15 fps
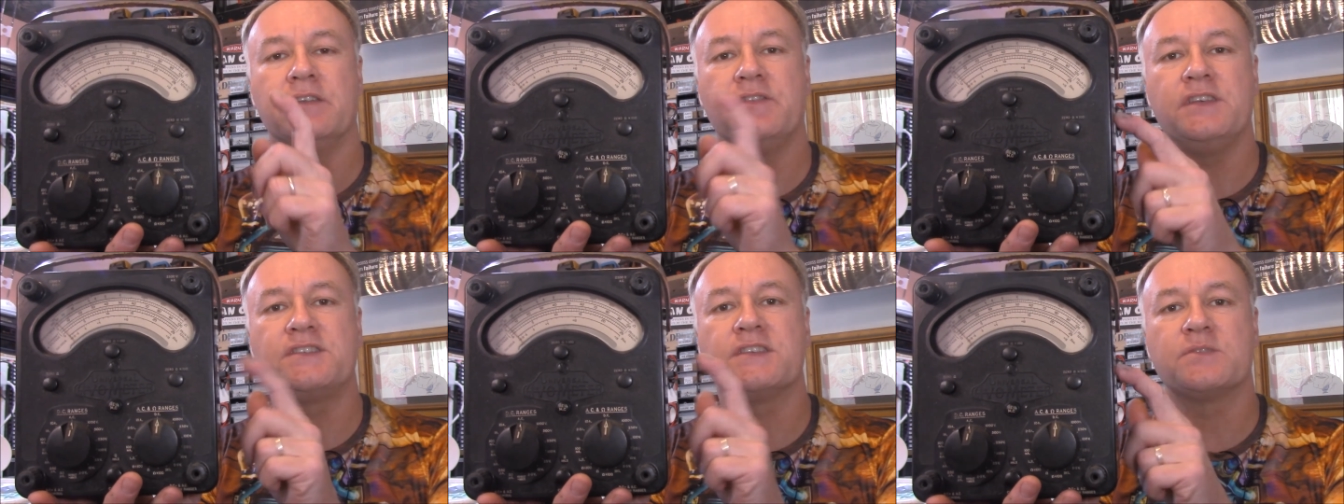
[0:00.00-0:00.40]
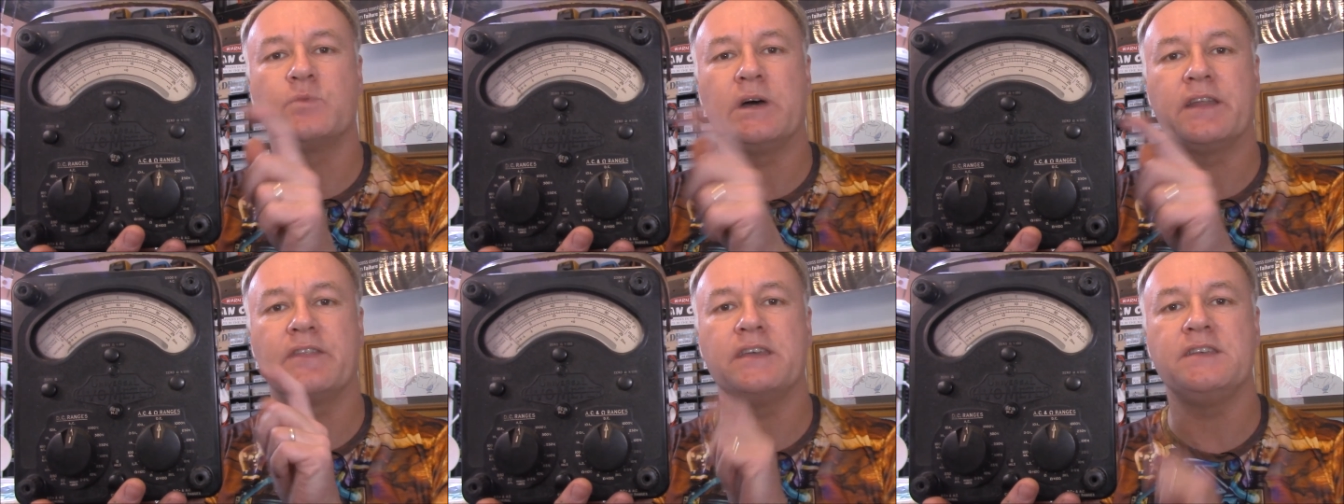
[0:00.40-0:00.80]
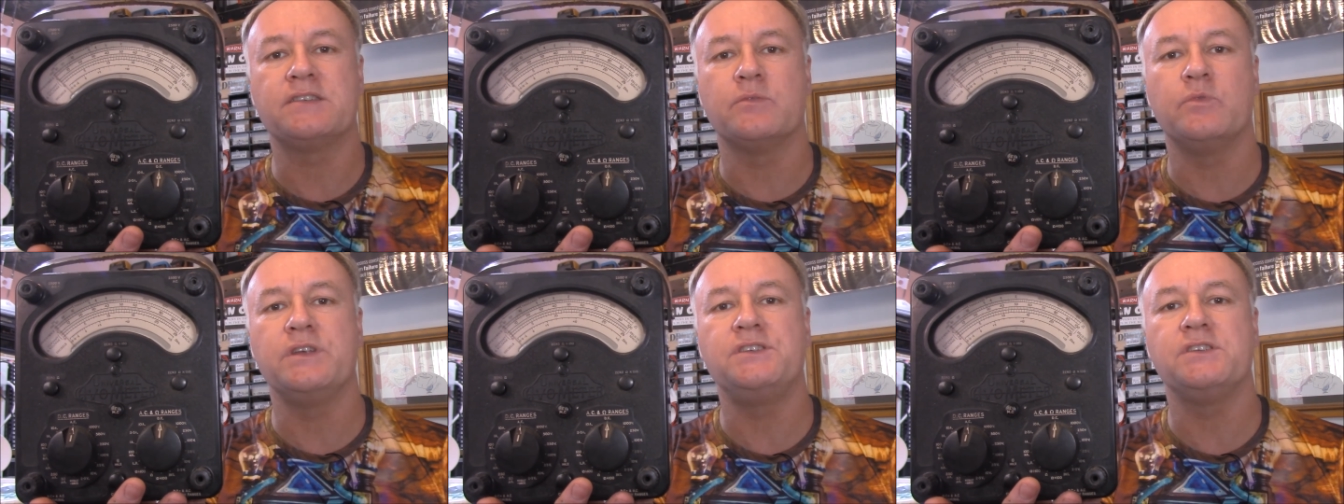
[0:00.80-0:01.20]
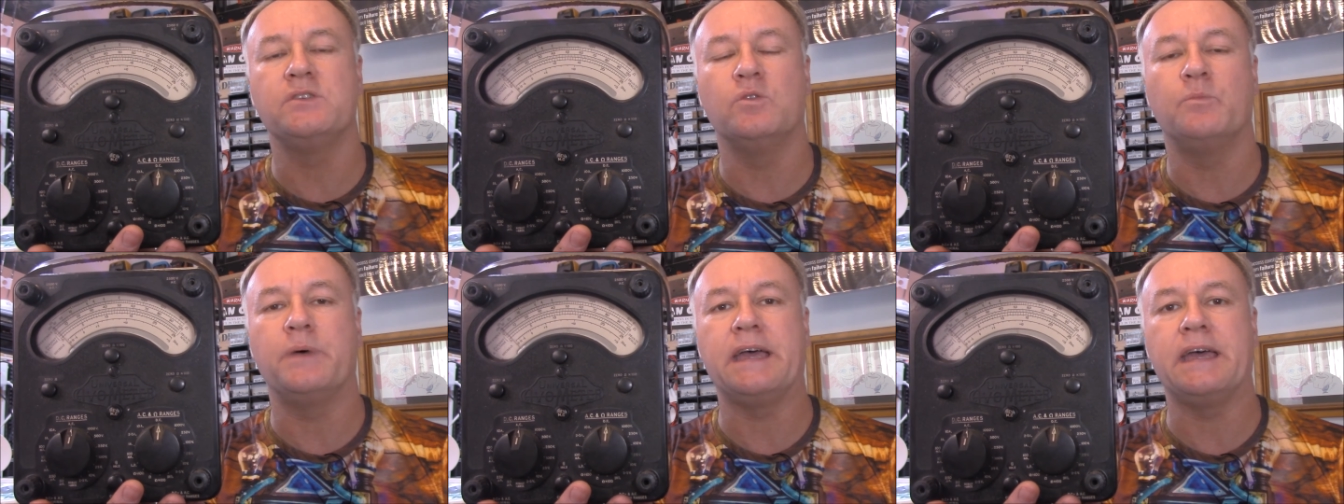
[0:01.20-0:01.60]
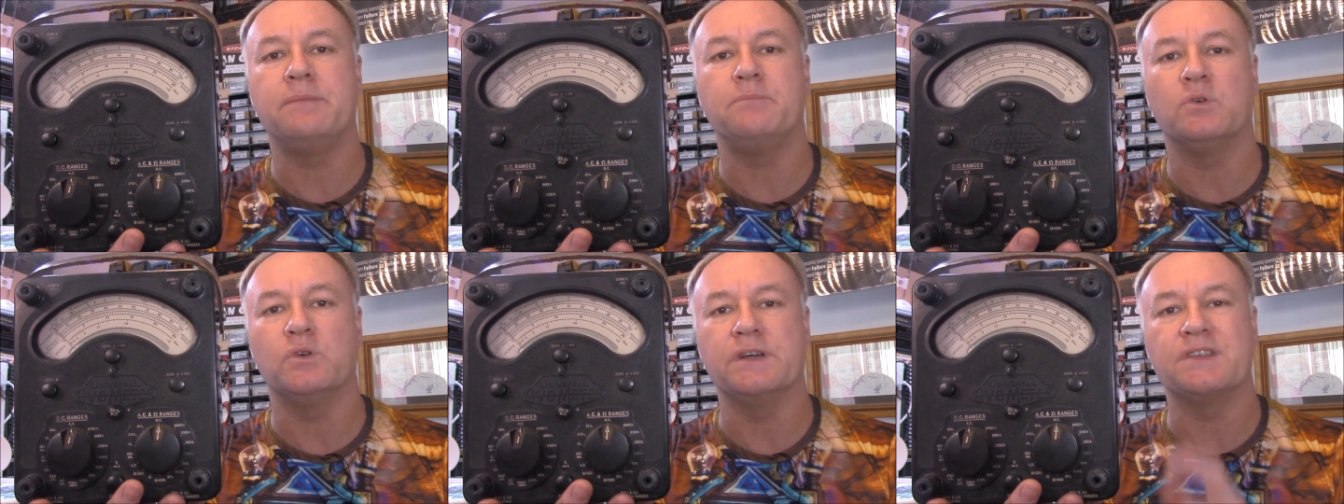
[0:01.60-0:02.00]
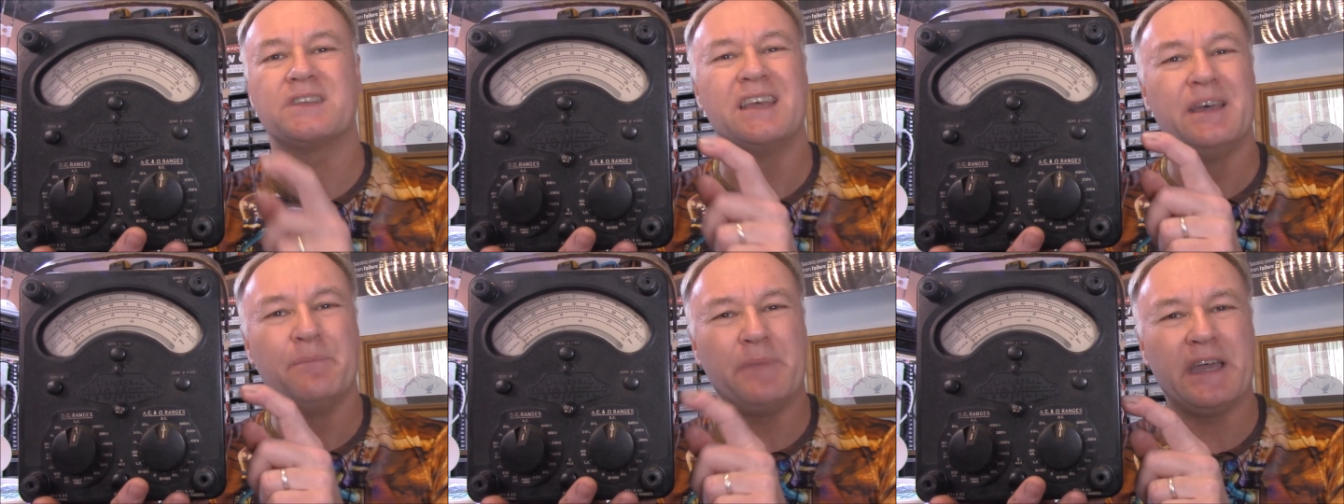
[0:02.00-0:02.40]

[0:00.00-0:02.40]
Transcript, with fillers: This is one of these original bad boys,